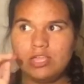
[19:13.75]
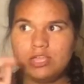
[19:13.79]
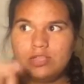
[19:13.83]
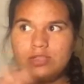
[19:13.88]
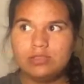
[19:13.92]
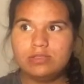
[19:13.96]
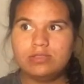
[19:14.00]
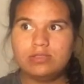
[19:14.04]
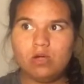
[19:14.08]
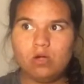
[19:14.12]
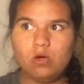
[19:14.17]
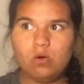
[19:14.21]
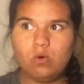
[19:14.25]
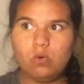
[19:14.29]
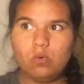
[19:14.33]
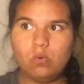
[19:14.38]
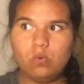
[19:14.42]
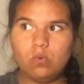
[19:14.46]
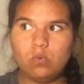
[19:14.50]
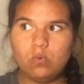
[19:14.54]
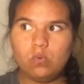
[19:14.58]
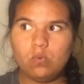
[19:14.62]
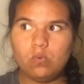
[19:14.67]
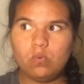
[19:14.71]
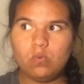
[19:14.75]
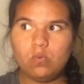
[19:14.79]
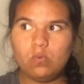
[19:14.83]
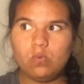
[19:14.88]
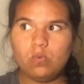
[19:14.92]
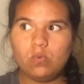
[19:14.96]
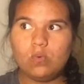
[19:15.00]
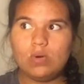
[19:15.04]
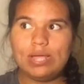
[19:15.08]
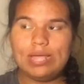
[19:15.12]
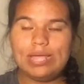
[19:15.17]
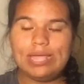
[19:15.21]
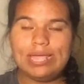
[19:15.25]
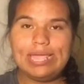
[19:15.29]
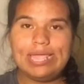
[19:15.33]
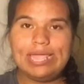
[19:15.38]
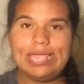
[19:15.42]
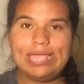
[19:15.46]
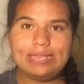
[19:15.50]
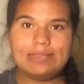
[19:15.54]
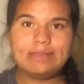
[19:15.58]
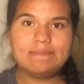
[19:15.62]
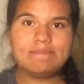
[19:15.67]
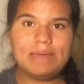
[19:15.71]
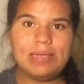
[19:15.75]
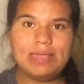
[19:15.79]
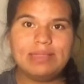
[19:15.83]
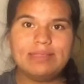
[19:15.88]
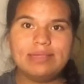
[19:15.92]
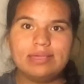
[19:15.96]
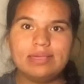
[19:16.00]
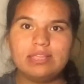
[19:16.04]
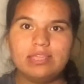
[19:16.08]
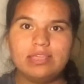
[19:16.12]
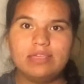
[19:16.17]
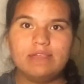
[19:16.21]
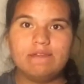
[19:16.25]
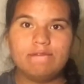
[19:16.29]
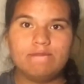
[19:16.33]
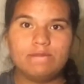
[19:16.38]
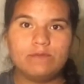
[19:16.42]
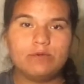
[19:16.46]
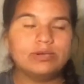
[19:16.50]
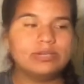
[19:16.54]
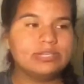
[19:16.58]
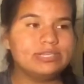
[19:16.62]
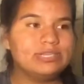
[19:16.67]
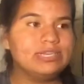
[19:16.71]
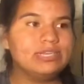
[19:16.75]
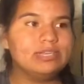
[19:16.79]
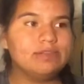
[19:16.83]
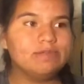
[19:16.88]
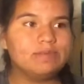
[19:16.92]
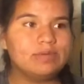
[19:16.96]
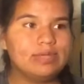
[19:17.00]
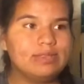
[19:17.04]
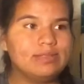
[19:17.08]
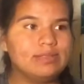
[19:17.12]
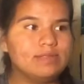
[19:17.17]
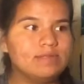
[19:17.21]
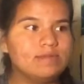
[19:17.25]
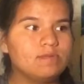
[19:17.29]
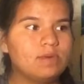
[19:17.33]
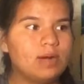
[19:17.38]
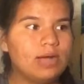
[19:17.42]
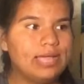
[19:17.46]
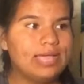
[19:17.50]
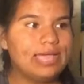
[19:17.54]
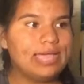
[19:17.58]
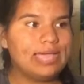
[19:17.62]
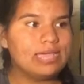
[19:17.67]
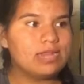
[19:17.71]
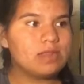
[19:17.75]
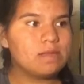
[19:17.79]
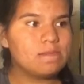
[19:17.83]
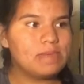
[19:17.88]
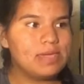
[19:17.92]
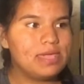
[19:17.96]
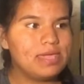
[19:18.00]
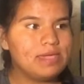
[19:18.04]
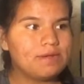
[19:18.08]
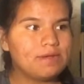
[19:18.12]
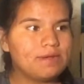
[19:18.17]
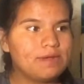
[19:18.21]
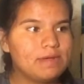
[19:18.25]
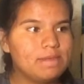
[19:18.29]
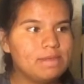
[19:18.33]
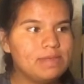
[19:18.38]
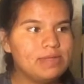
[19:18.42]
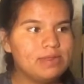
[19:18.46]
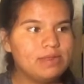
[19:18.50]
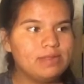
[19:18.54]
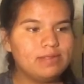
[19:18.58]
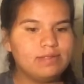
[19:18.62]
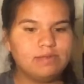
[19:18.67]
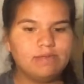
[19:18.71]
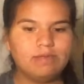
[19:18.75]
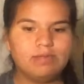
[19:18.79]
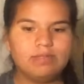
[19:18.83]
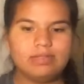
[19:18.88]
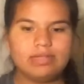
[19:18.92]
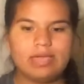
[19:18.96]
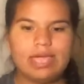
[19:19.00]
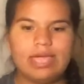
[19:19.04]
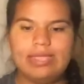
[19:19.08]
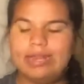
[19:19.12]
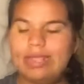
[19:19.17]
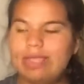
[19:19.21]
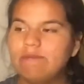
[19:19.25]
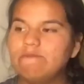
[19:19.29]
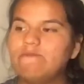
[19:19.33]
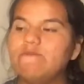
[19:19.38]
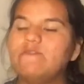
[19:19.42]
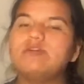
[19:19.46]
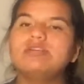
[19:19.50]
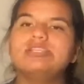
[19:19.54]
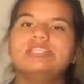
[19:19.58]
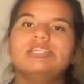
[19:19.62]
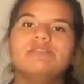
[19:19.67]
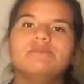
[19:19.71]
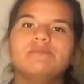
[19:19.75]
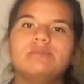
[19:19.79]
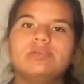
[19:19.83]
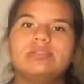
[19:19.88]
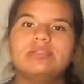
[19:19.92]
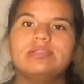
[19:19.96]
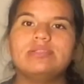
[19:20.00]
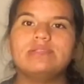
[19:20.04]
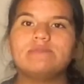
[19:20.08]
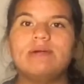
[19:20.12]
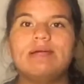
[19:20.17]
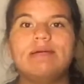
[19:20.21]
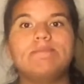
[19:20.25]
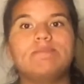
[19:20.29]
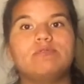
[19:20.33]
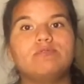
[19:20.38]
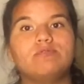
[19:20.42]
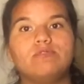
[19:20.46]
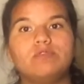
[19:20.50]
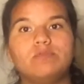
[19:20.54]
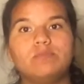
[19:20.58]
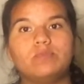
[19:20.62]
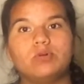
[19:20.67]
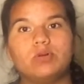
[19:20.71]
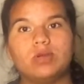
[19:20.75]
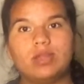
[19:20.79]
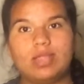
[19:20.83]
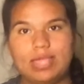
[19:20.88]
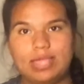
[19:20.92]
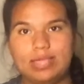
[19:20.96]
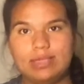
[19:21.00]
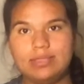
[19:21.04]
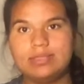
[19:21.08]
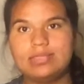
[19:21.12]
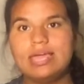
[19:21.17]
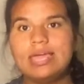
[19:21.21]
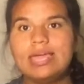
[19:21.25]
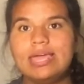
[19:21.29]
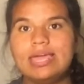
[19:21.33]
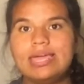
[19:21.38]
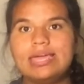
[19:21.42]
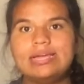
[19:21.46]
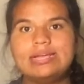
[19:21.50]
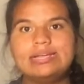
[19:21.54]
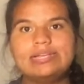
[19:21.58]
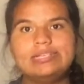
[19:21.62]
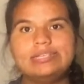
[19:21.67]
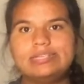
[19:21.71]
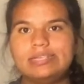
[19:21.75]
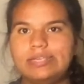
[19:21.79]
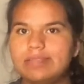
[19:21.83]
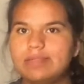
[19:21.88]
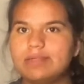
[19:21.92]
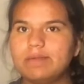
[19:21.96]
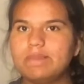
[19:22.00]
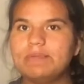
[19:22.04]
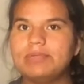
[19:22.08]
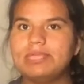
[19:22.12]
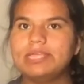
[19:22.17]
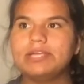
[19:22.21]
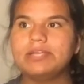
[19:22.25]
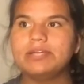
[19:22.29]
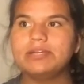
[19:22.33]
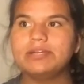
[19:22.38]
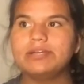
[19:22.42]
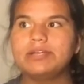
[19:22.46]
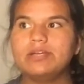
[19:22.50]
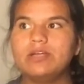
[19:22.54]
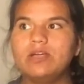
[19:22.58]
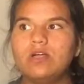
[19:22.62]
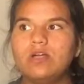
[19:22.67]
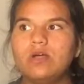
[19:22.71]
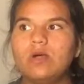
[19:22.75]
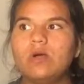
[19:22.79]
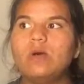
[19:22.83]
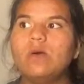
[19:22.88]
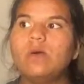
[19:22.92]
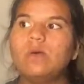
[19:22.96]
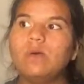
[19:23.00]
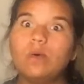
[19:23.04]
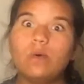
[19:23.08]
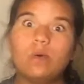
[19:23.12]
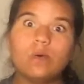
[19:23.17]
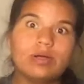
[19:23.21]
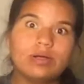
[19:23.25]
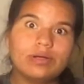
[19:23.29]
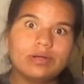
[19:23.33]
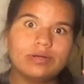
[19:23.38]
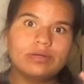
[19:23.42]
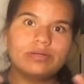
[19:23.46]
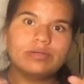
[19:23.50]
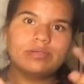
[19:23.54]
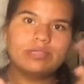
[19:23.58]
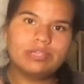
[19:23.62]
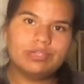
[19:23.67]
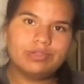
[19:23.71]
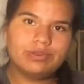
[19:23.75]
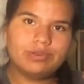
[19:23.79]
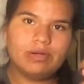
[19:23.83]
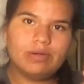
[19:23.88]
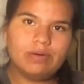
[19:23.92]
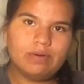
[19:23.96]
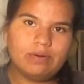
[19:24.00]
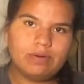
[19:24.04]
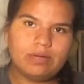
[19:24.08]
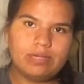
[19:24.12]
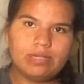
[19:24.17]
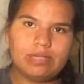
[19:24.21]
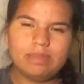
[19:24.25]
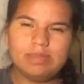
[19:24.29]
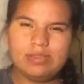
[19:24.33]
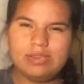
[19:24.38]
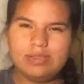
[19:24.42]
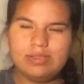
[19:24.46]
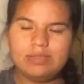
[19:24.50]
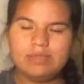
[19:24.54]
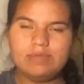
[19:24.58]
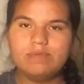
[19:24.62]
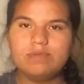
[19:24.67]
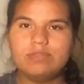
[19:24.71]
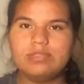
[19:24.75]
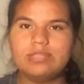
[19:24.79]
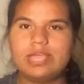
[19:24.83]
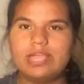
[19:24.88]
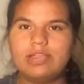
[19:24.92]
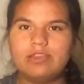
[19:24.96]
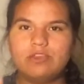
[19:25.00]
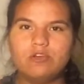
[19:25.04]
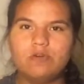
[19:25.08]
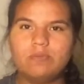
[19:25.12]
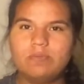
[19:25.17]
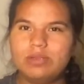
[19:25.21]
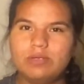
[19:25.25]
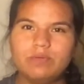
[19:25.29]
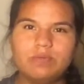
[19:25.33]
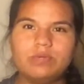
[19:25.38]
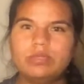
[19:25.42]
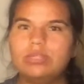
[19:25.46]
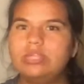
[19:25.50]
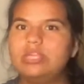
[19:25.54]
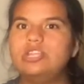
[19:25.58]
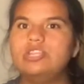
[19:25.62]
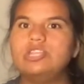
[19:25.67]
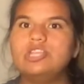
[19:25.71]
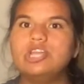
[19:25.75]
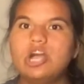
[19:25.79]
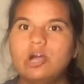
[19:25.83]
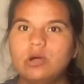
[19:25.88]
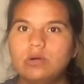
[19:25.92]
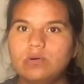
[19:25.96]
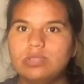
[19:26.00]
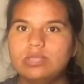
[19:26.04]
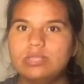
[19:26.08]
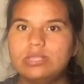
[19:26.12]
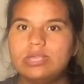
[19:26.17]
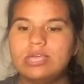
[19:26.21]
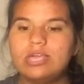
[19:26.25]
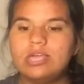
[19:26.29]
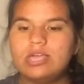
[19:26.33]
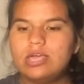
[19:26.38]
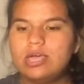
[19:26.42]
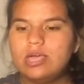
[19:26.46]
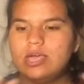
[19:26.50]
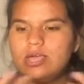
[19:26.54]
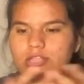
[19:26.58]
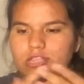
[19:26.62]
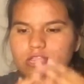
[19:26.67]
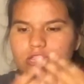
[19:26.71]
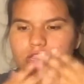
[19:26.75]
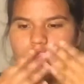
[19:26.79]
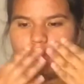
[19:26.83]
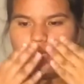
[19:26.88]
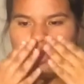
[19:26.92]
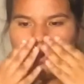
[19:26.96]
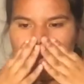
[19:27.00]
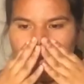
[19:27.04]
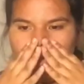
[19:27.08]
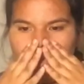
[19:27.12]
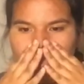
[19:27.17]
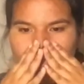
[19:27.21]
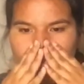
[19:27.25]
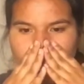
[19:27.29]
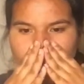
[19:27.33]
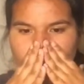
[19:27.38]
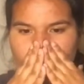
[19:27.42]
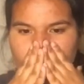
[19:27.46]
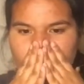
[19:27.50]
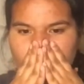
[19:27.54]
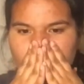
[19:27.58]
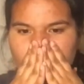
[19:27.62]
So it's basically 14 reasons why Hannah Baker committed suicide and 14 reasons why Bruno Borges disappeared or, committed suicide. Nobody really knows. So,